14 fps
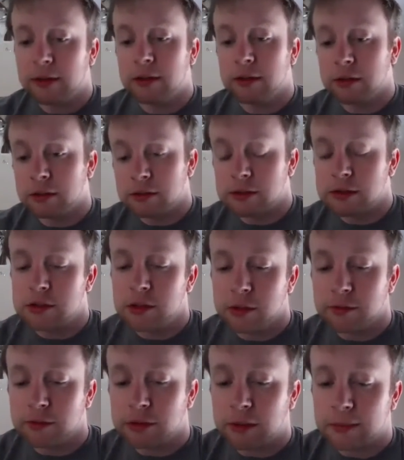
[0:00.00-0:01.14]
to
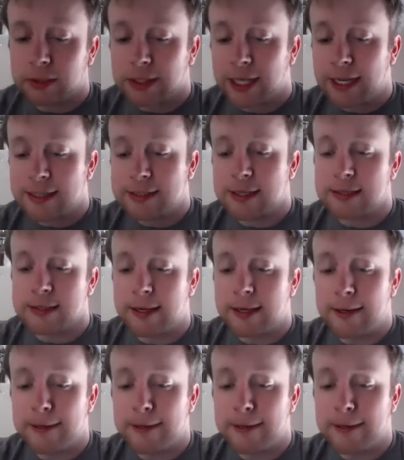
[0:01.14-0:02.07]
and from classes.